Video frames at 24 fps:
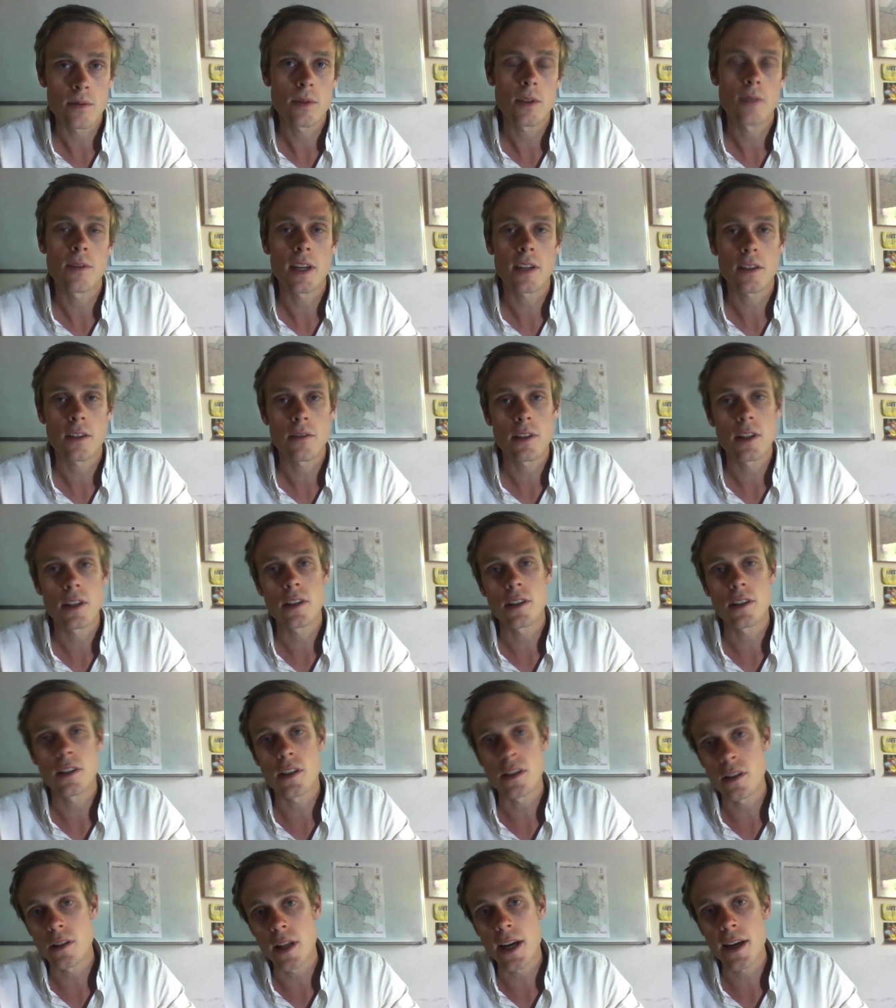
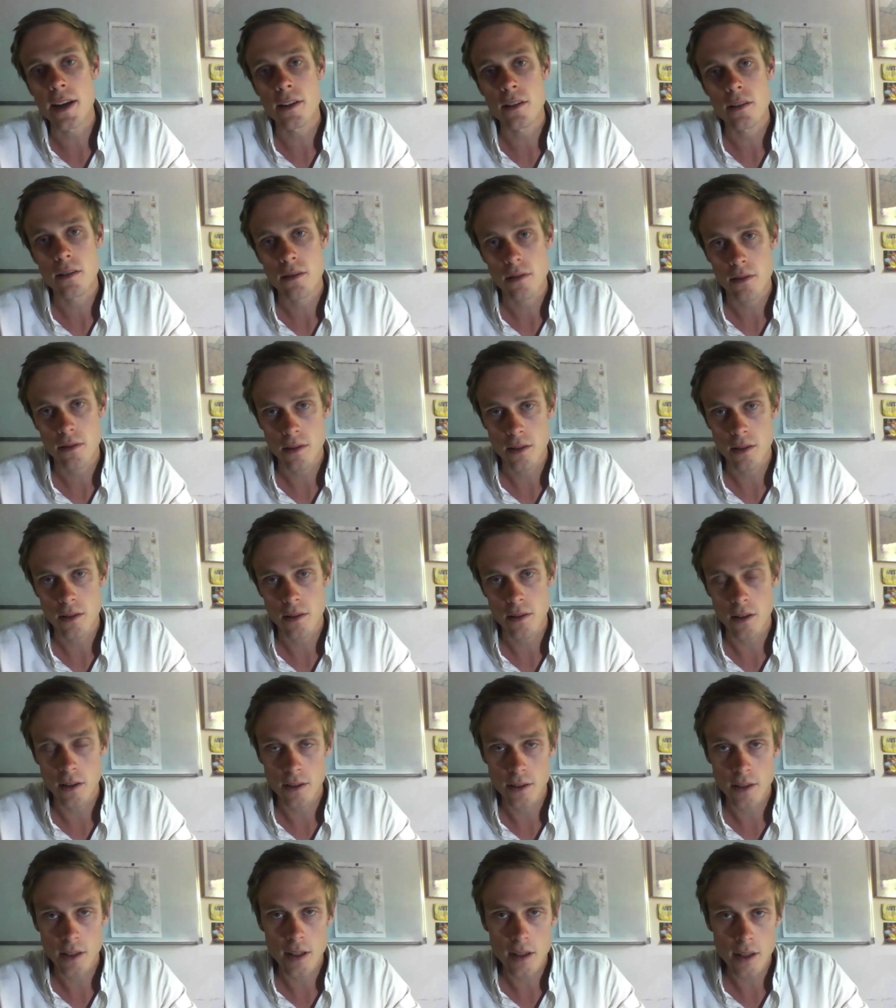evacuated inland
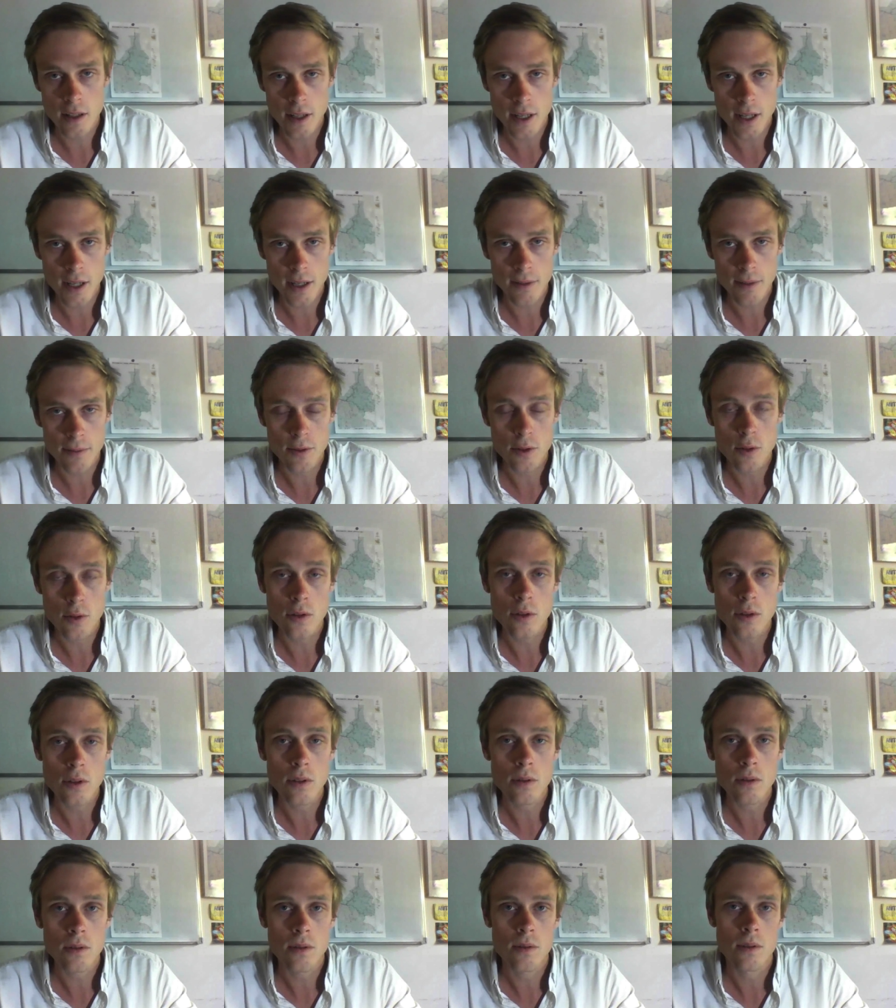on Sunday
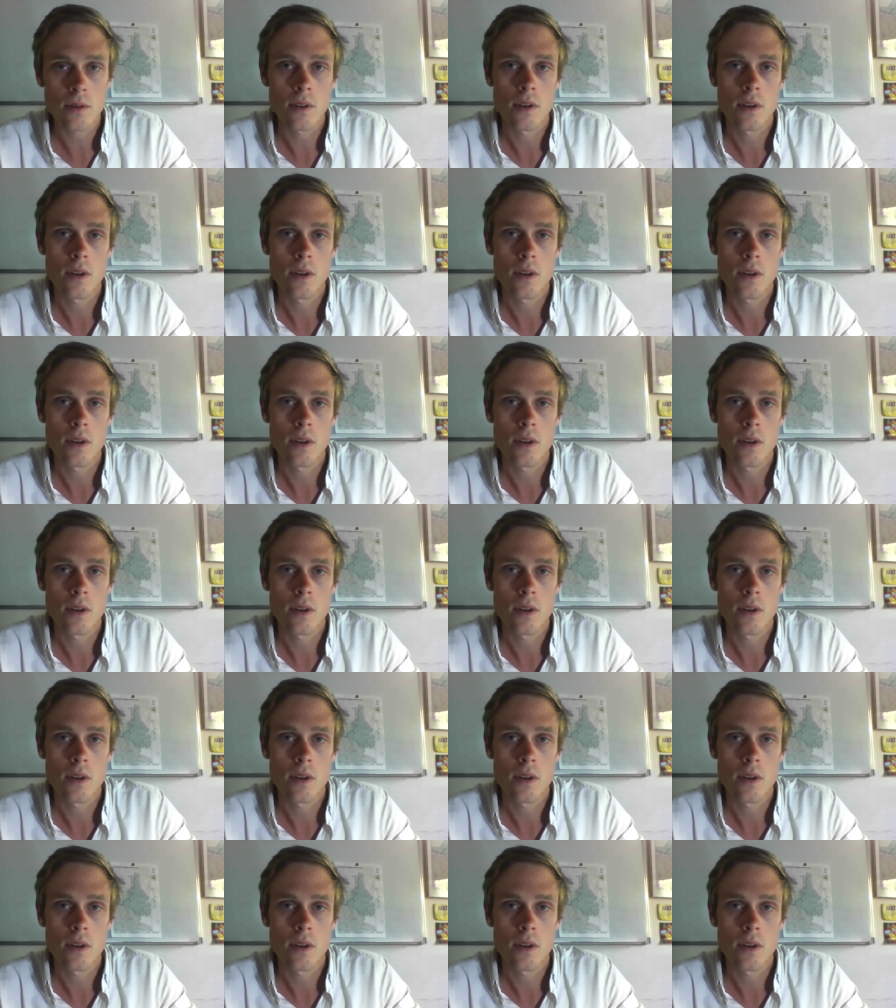afternoon